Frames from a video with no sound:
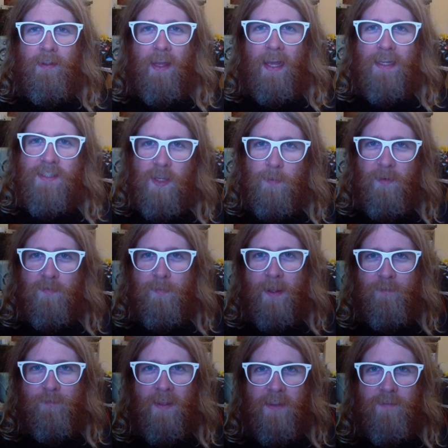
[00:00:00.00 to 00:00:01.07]
As some of my
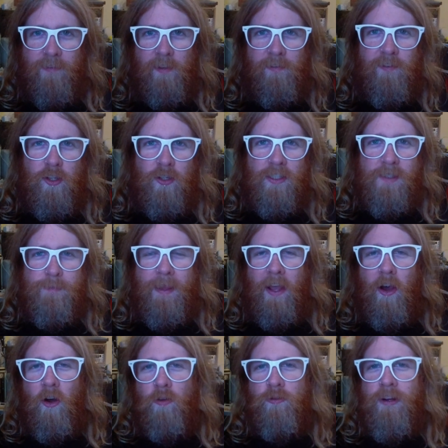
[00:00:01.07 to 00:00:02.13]
faithful viewers may
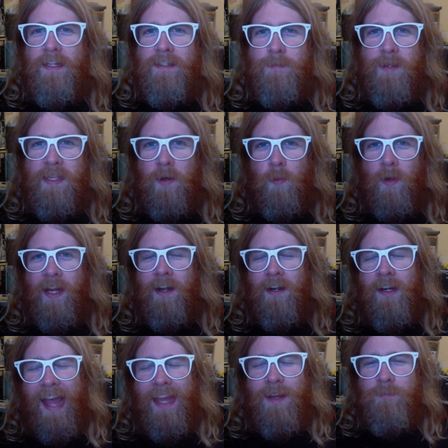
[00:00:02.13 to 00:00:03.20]
already be
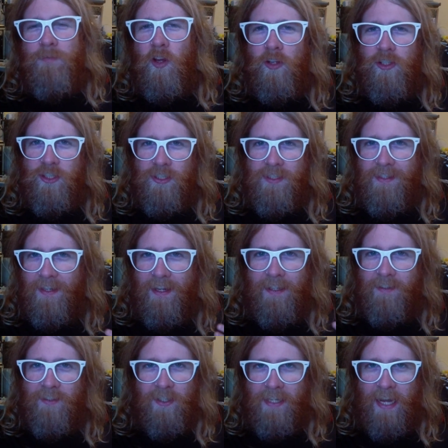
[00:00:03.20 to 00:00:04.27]
aware, I am not just an
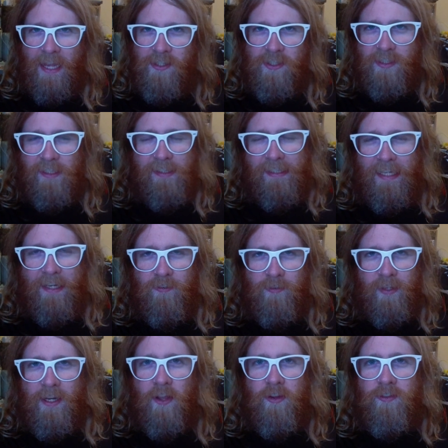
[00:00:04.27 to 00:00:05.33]
internationally
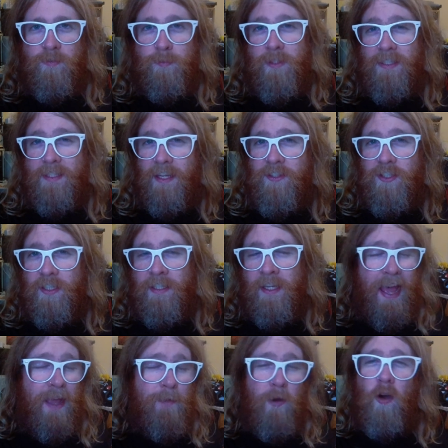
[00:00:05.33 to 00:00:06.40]
renowned musician,
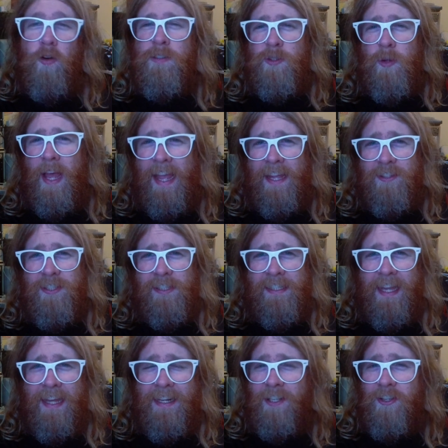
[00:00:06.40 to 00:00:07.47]
I am also actually
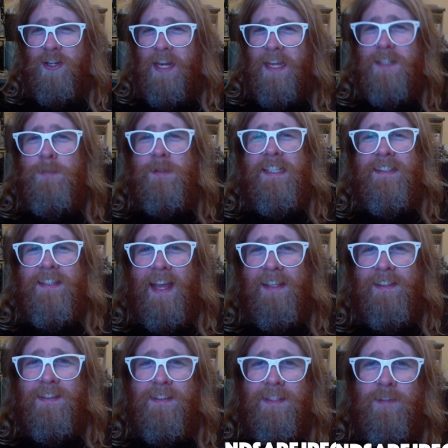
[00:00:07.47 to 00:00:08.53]
an incredibly
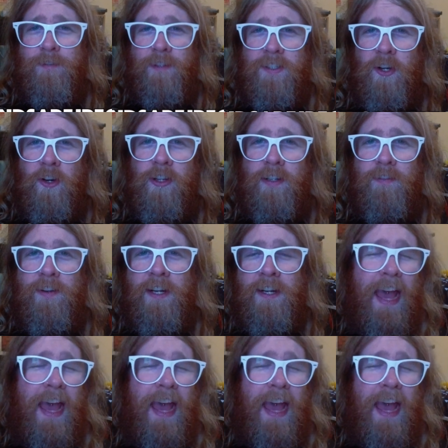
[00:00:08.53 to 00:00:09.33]
talented photographer.